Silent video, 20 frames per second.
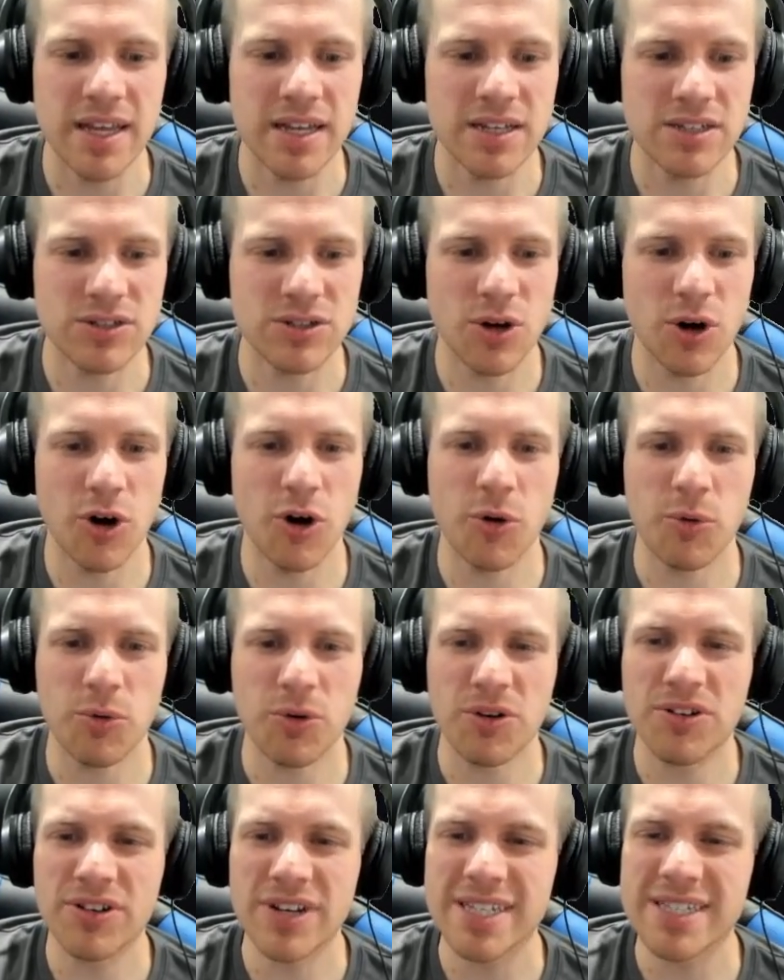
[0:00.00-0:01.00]
So
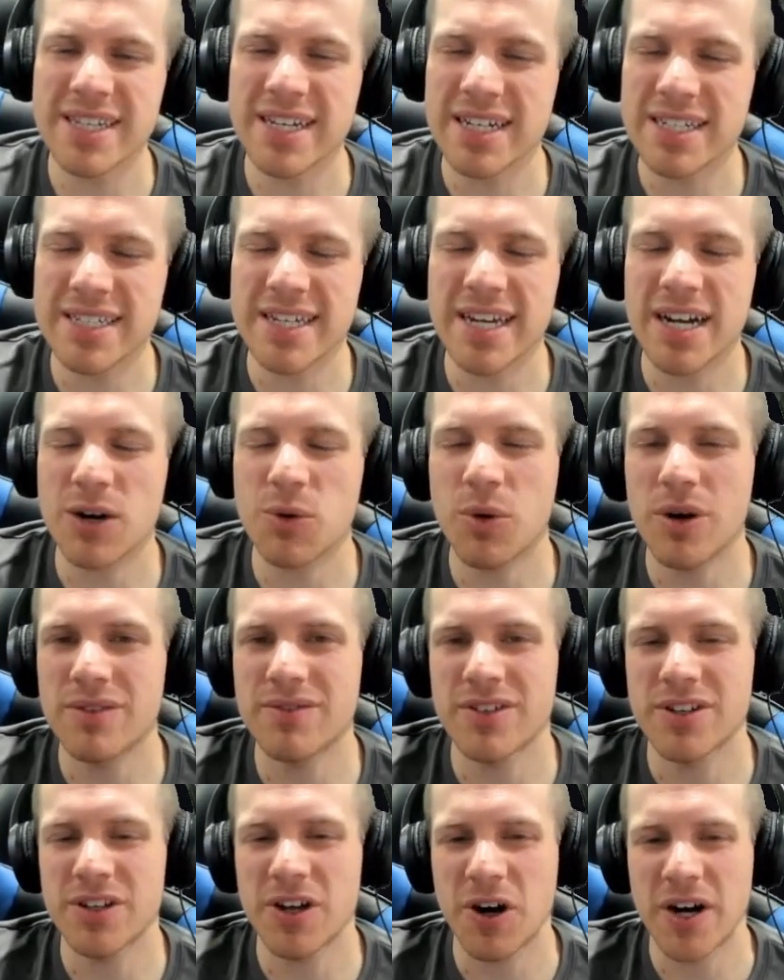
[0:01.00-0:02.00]
releasing a tier
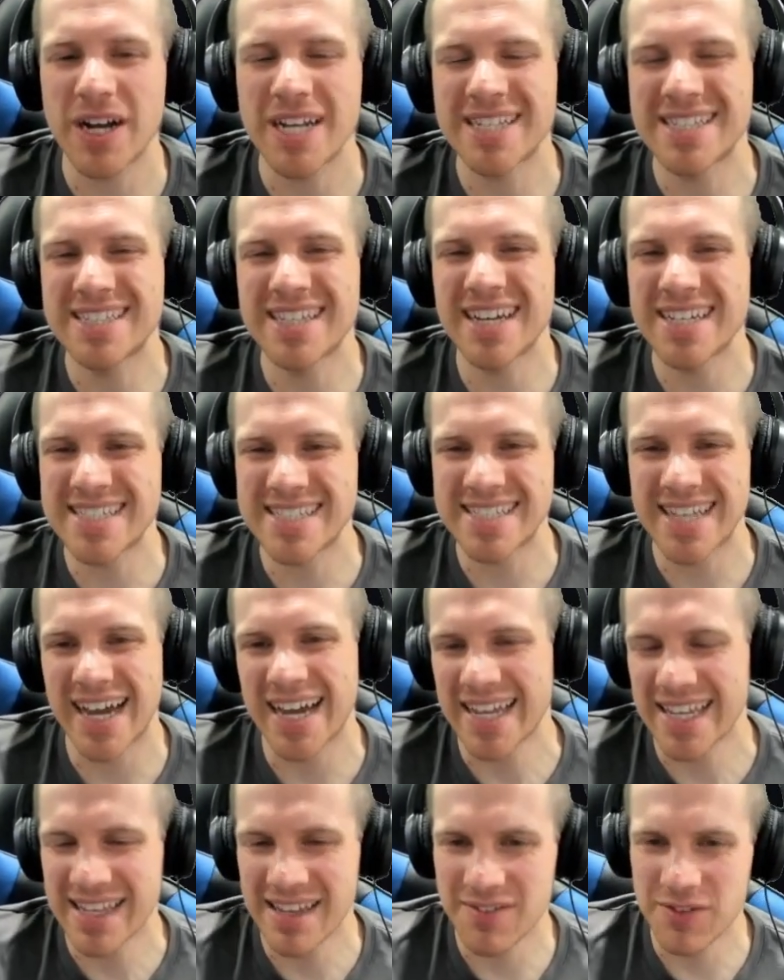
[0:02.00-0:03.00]
1 Venari does
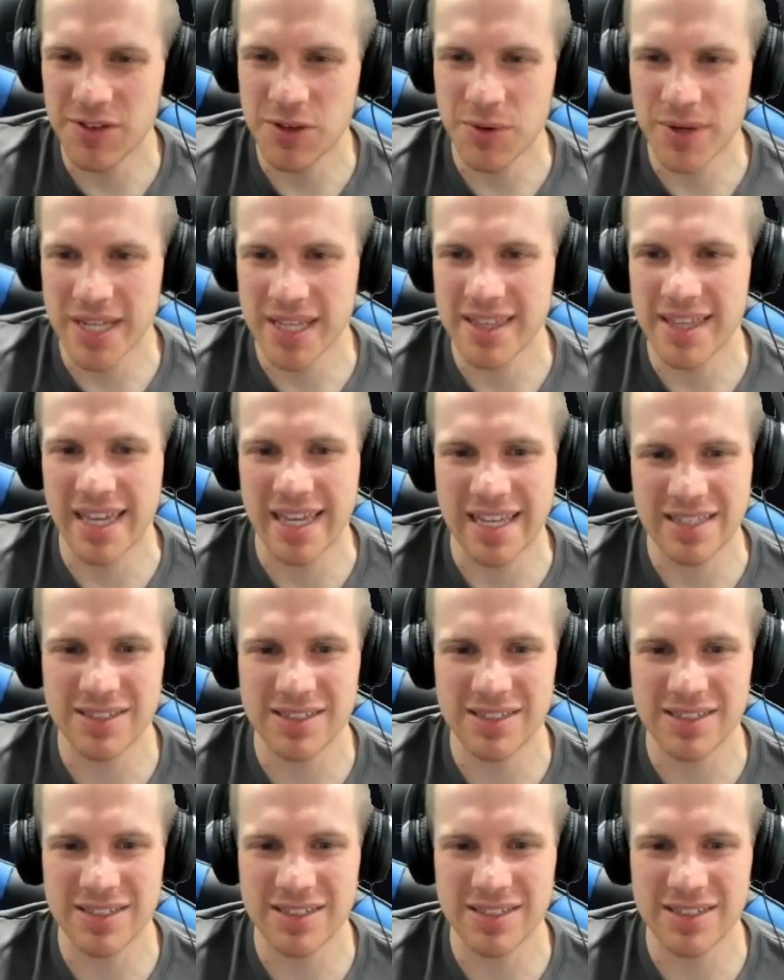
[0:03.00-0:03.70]
not give you anything.